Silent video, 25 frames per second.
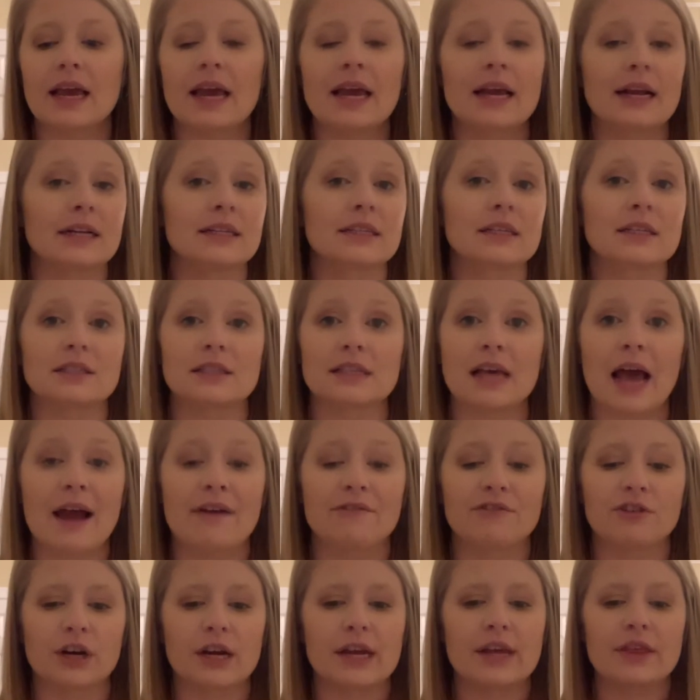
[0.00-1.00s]
it does
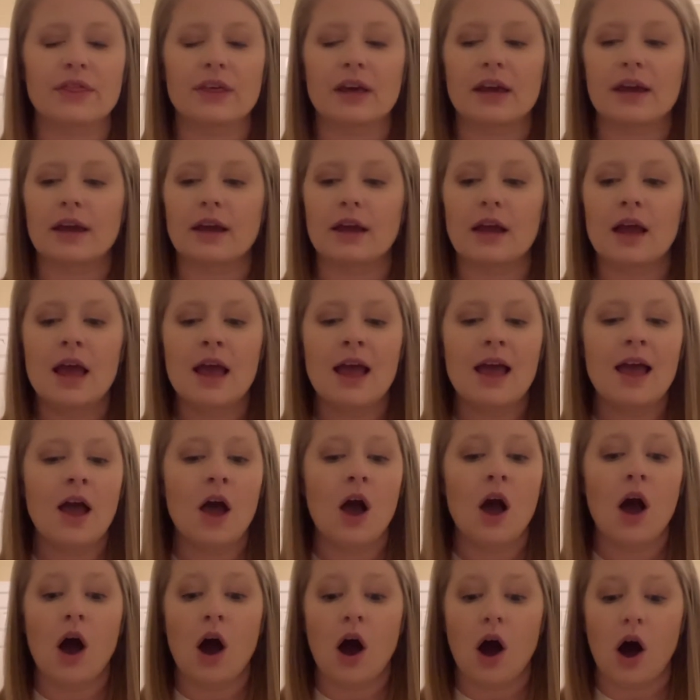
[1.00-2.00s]
everything
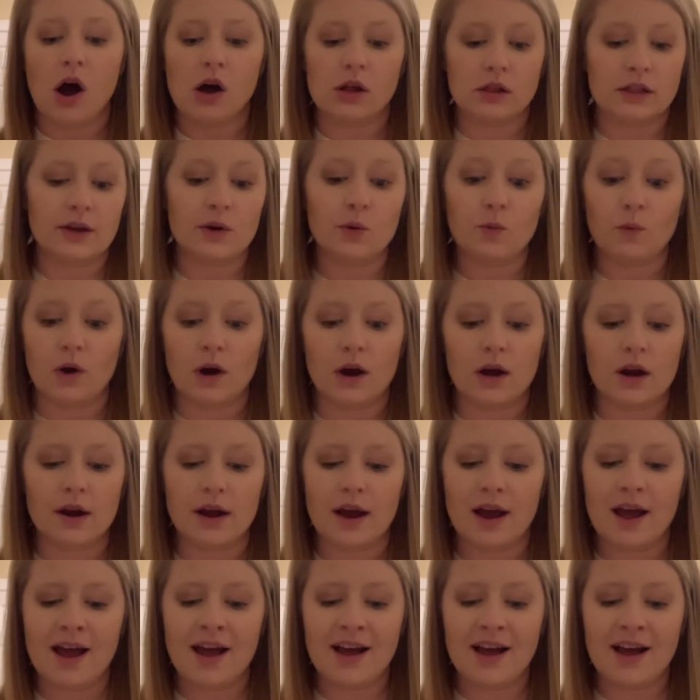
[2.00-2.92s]
all in one.